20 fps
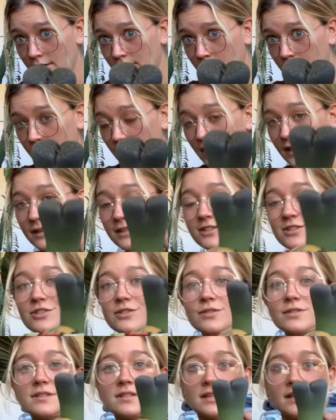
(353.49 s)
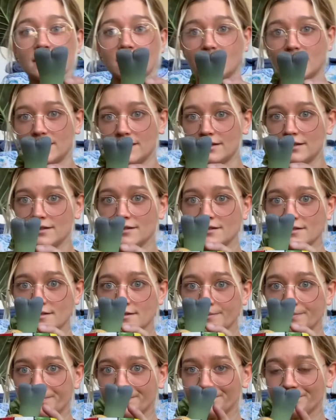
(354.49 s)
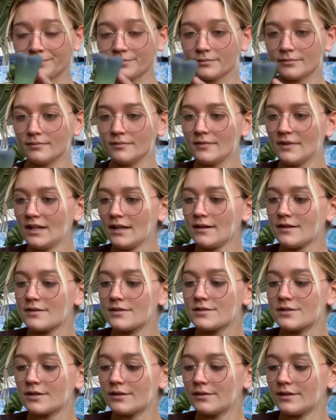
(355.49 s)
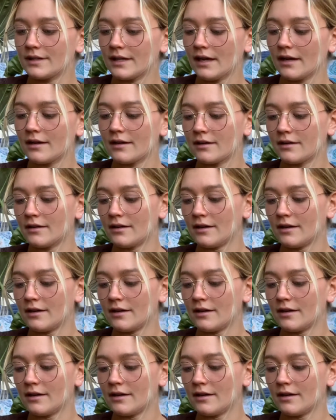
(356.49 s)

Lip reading: fat and juicy it is. So yeah,